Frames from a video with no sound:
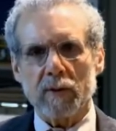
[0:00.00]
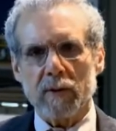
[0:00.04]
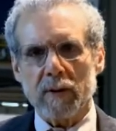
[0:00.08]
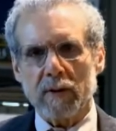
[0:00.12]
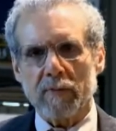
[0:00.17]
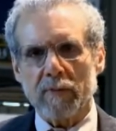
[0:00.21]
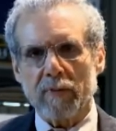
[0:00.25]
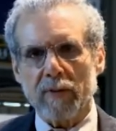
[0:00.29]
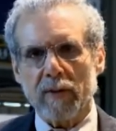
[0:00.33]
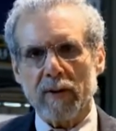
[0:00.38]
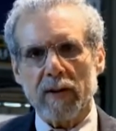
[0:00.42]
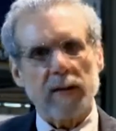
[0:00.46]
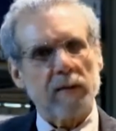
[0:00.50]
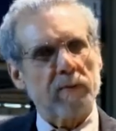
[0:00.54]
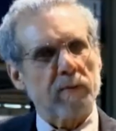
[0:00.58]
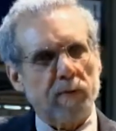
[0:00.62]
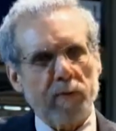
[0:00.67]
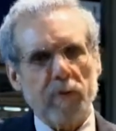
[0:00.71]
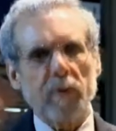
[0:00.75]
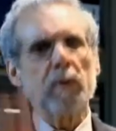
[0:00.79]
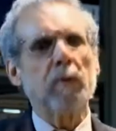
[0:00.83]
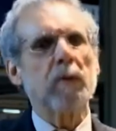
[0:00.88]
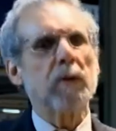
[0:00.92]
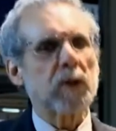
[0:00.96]
train of thought
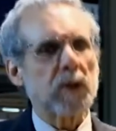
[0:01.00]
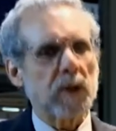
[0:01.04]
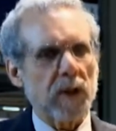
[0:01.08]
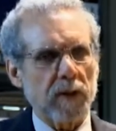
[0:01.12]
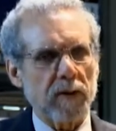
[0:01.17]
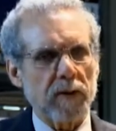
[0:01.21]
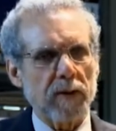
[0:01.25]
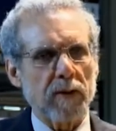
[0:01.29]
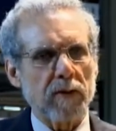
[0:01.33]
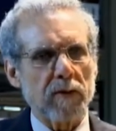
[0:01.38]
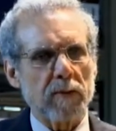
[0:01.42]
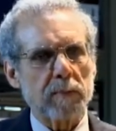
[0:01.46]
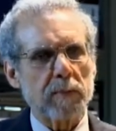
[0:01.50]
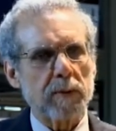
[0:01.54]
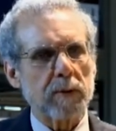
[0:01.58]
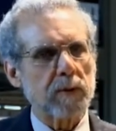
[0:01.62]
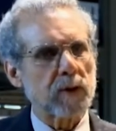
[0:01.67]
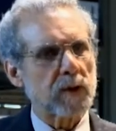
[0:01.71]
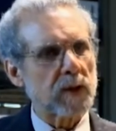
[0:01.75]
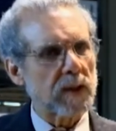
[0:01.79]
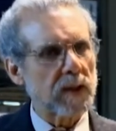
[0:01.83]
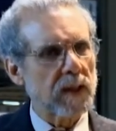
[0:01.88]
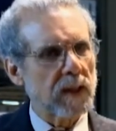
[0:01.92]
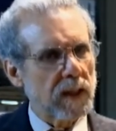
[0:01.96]
and focus on the other
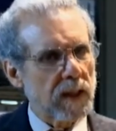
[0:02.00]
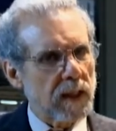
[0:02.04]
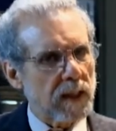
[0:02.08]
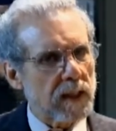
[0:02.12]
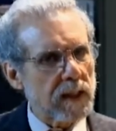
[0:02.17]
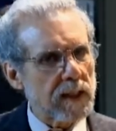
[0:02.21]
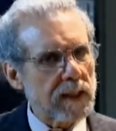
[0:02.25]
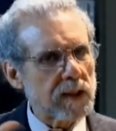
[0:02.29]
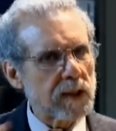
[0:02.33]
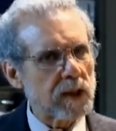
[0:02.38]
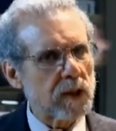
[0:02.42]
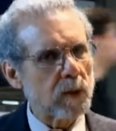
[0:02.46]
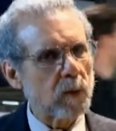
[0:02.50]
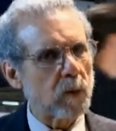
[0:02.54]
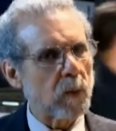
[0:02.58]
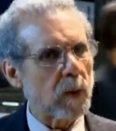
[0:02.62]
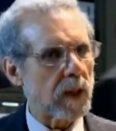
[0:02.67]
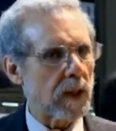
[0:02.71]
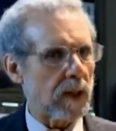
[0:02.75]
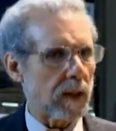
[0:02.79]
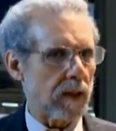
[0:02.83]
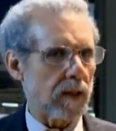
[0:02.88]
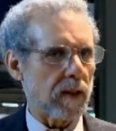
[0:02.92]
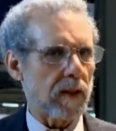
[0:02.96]
person, listen
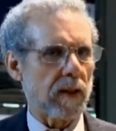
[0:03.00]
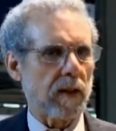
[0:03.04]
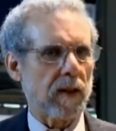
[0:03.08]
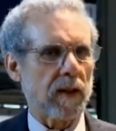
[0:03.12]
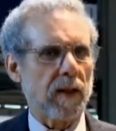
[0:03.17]
well.